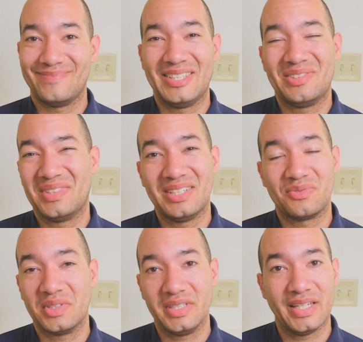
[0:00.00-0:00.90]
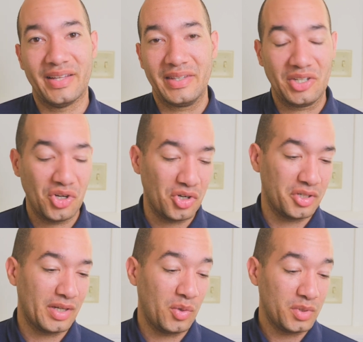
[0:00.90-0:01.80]
it's really not that
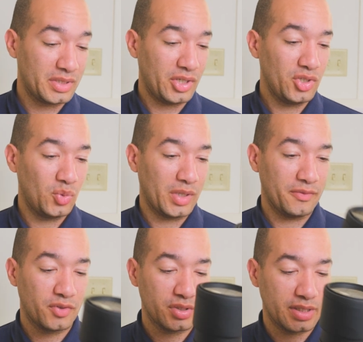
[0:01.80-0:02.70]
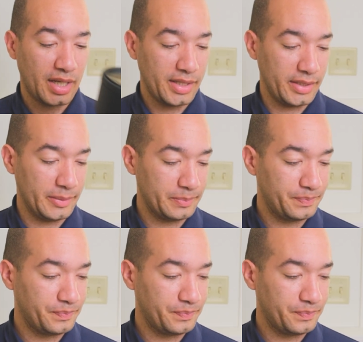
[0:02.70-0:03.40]
hard. Now I will tell you, when I first got it,